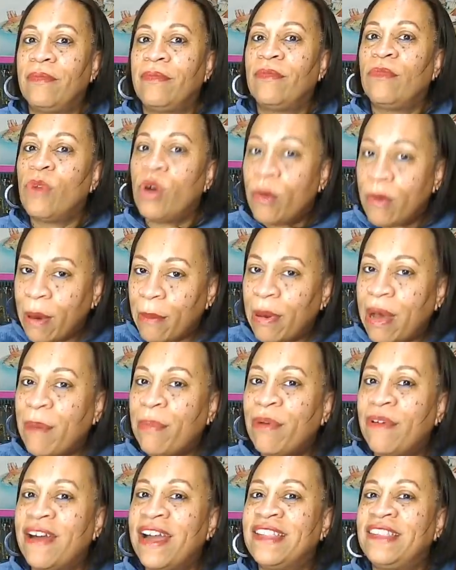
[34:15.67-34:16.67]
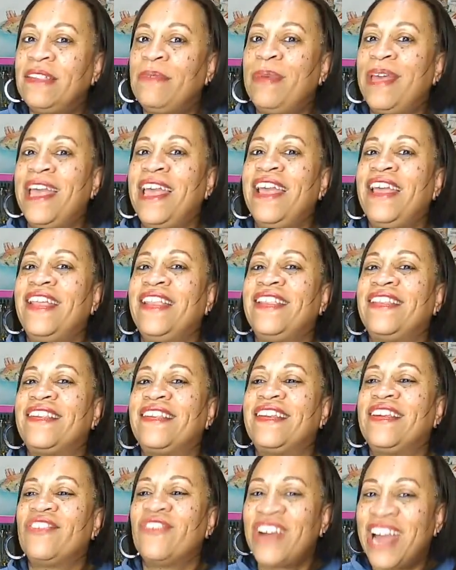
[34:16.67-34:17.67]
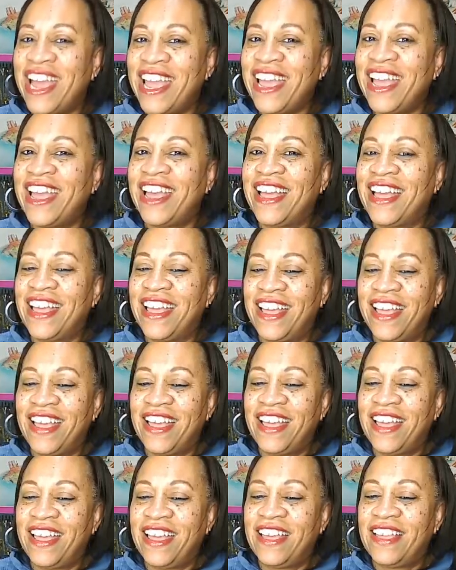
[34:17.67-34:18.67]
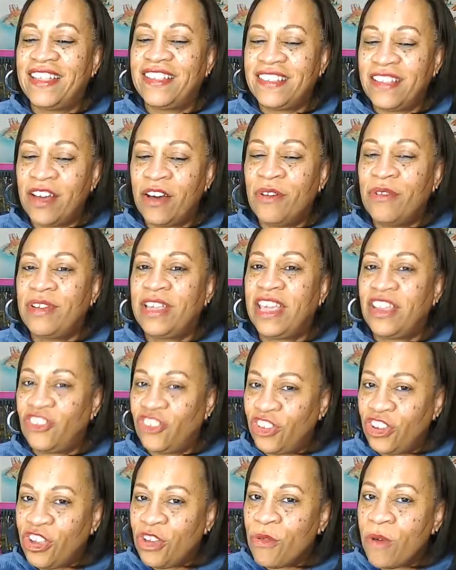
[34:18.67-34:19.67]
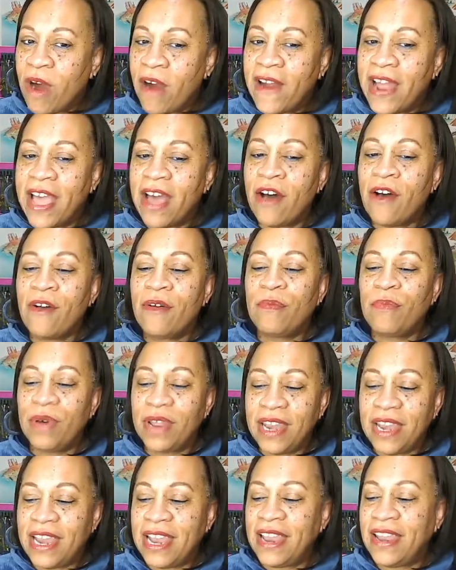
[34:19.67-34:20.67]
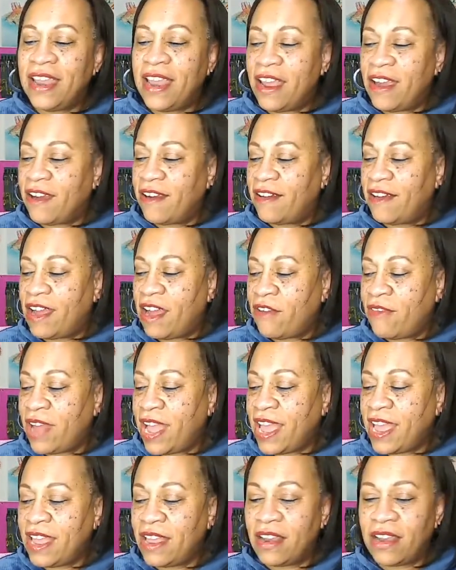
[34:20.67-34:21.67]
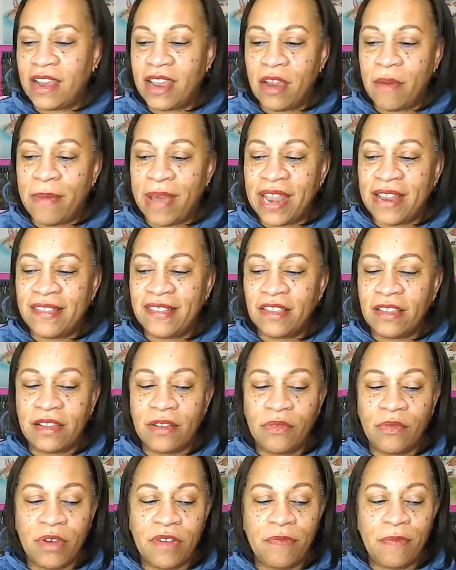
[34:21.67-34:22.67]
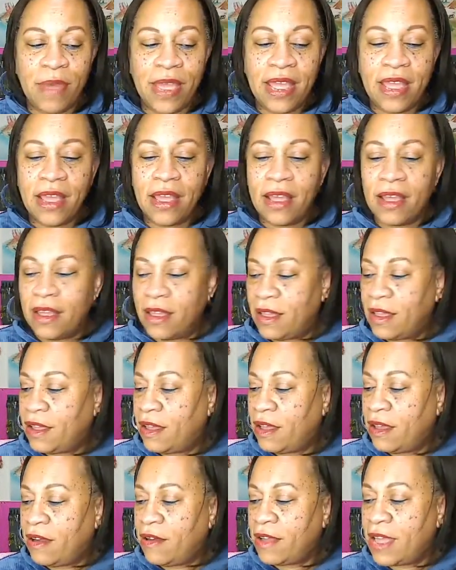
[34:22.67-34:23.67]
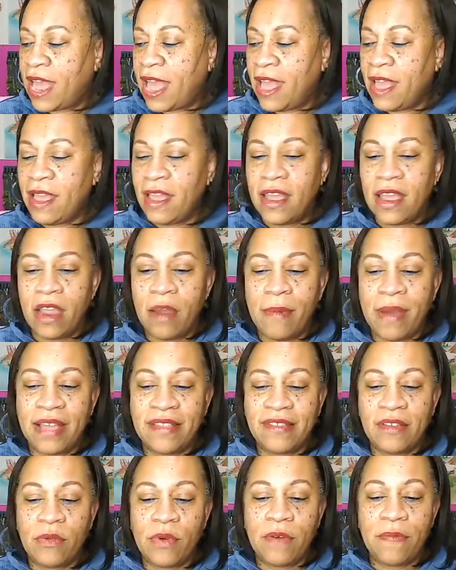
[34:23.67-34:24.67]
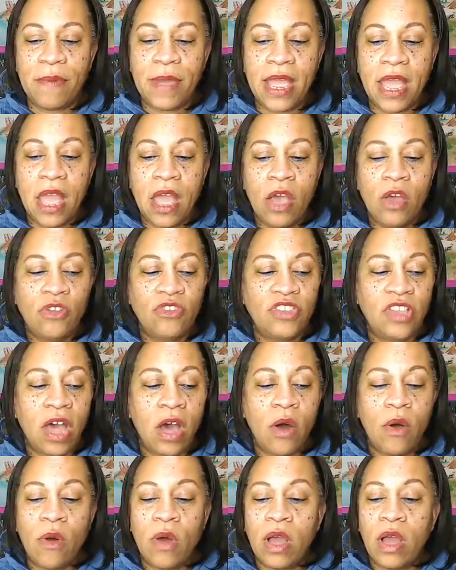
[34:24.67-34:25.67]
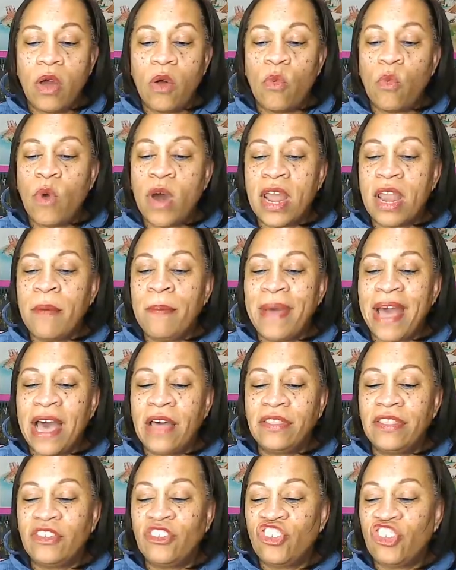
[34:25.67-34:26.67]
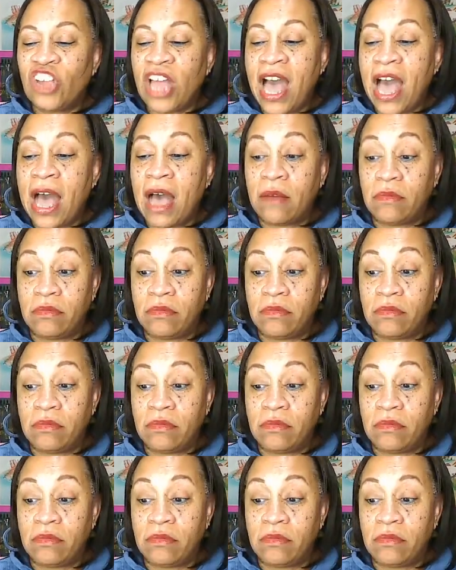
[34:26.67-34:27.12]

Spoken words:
on my paparazzi page, right? So get your URL, put it in there. All right? Everybody still with me? Okay? Everybody still with me? So what about the shop?